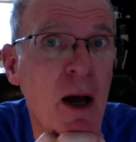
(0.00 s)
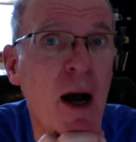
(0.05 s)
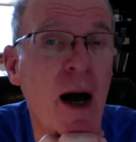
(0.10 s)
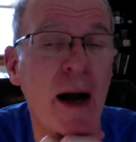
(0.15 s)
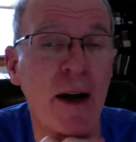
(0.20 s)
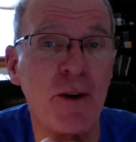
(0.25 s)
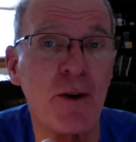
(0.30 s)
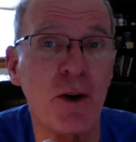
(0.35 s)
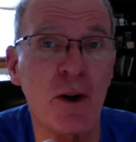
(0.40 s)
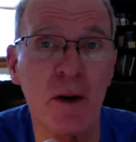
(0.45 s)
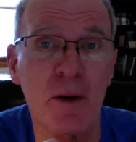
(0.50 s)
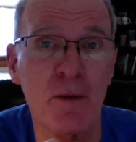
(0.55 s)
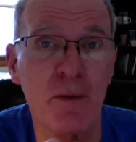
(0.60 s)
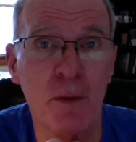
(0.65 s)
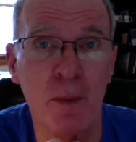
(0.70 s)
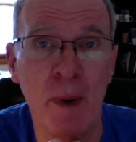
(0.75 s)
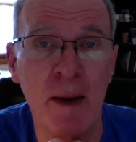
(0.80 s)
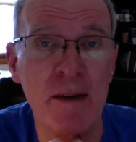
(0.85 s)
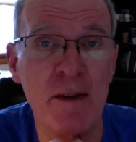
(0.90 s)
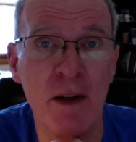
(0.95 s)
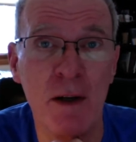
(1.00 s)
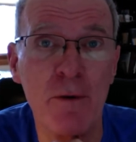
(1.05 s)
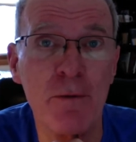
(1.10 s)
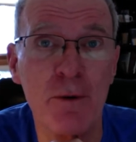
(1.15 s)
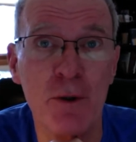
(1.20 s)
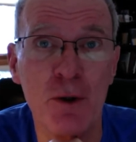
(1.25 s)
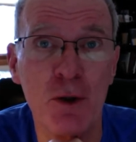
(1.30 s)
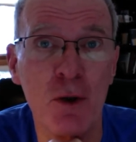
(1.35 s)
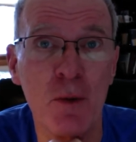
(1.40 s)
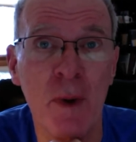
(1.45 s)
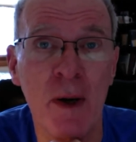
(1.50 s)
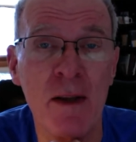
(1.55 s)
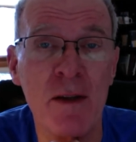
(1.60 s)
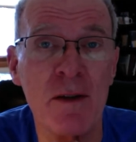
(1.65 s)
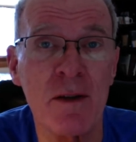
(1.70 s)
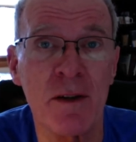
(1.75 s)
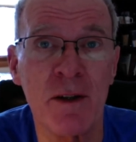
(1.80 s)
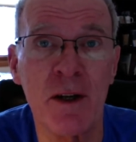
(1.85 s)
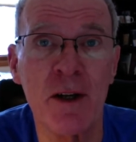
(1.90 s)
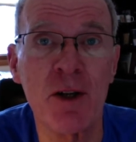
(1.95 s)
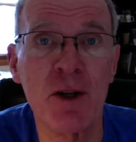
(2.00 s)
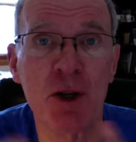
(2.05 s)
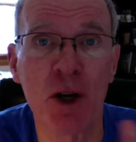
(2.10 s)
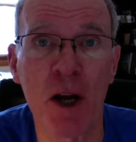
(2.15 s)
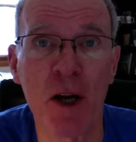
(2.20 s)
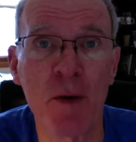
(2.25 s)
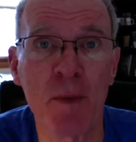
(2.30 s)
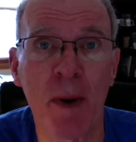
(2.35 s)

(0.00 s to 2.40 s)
I took it for myself for two months and didn't change